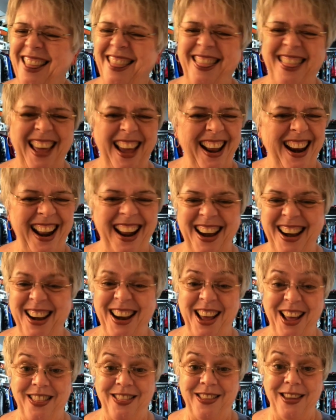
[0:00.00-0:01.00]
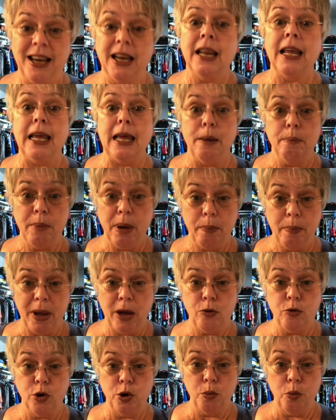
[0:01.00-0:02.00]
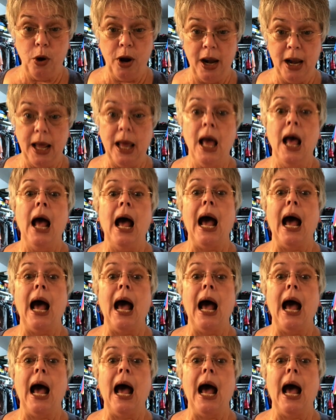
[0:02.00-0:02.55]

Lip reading: that ain't nothing. Get my bedroom ready.